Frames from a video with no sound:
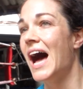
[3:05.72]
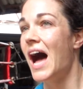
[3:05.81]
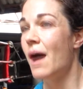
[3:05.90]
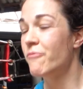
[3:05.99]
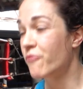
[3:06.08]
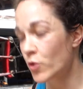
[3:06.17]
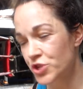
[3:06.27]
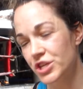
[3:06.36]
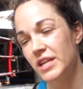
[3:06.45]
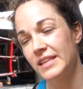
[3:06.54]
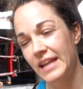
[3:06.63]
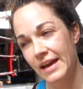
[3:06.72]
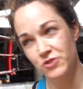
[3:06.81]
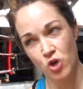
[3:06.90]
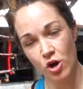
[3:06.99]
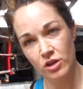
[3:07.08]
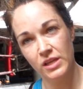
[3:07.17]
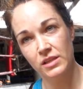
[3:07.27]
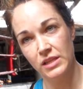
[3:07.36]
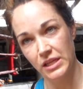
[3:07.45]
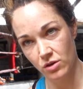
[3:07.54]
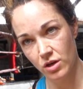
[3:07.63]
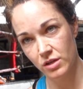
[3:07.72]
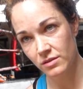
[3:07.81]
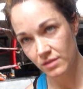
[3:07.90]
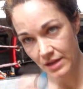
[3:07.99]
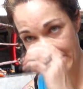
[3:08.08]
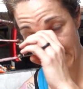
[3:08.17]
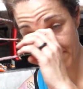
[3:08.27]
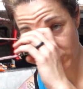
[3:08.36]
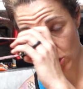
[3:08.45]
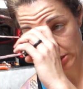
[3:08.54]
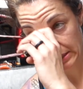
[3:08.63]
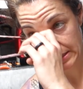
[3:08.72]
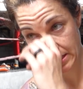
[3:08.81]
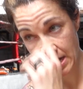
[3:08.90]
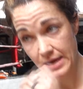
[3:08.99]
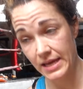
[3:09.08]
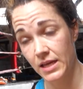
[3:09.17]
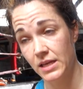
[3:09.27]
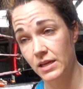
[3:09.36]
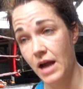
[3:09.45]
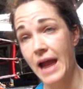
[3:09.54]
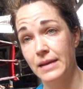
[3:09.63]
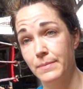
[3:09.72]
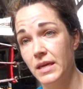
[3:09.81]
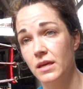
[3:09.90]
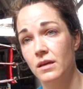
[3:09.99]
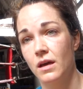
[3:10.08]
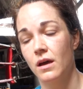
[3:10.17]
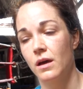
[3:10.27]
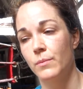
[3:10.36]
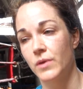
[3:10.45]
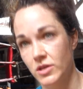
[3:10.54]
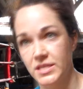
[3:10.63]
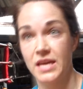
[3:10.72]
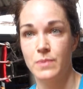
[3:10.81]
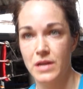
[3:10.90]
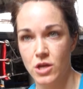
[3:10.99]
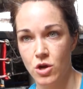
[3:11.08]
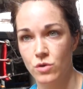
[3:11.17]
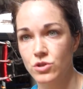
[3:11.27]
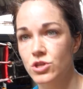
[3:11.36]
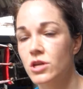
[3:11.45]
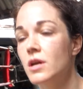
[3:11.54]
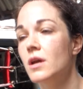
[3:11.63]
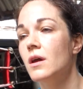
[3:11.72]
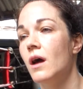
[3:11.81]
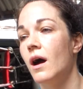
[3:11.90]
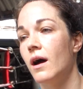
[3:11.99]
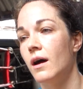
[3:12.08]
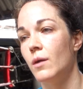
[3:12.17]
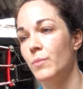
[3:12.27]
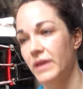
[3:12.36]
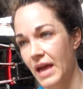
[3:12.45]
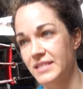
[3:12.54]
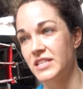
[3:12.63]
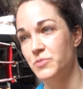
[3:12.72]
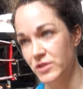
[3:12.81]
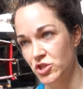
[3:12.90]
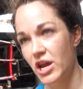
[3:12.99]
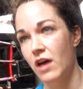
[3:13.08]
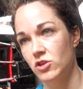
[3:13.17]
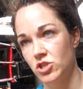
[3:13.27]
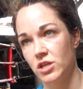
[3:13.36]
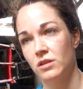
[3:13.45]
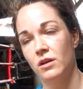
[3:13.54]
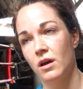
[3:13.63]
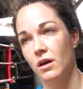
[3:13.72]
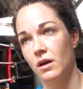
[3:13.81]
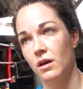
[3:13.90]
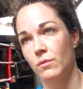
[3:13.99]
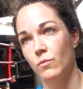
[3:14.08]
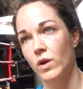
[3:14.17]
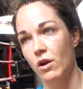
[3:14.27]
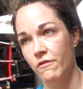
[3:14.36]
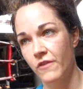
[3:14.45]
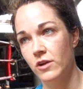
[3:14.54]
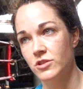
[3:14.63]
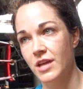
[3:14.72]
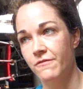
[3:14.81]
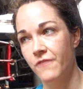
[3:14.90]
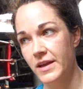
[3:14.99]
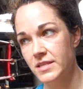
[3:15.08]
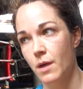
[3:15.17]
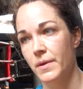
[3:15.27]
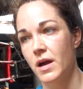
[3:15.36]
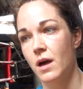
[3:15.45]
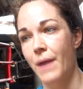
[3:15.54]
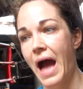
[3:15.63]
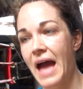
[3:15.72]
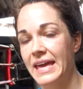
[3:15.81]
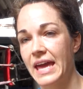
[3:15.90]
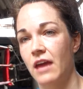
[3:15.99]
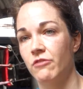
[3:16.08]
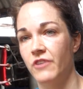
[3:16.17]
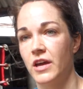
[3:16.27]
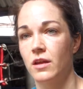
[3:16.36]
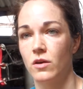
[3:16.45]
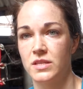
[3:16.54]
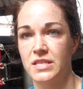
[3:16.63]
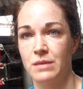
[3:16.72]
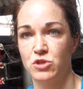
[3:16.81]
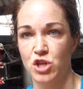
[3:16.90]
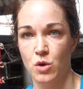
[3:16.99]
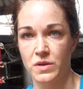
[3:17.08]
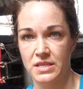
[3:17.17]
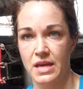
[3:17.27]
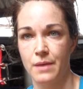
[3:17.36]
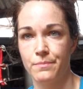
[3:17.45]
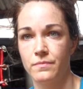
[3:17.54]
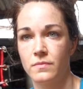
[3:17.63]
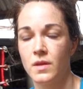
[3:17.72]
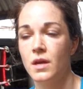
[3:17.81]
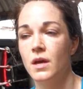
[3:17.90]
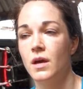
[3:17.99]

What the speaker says: I'm fortunate that I have Charlie to lean on, and I have Charlie to kind of guide me, because he had been a coach. But yes, it's been challenging. When our fighters have fights coming up, I can't fight on the same show as them,